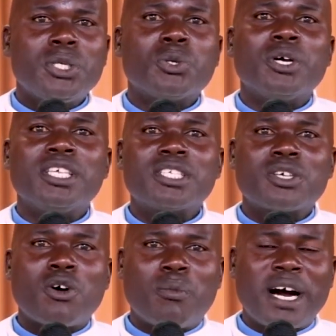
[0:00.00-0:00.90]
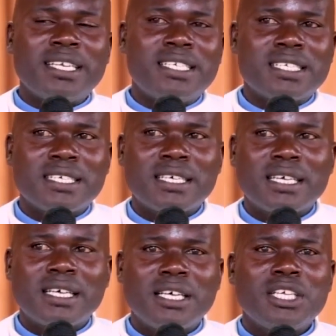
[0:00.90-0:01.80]
to His command,
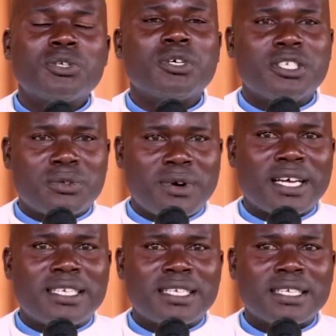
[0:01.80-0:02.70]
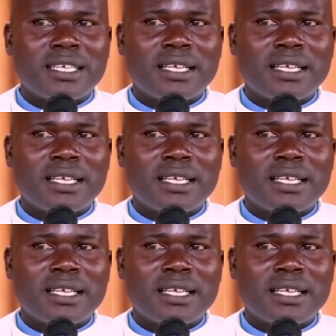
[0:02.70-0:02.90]
to His word.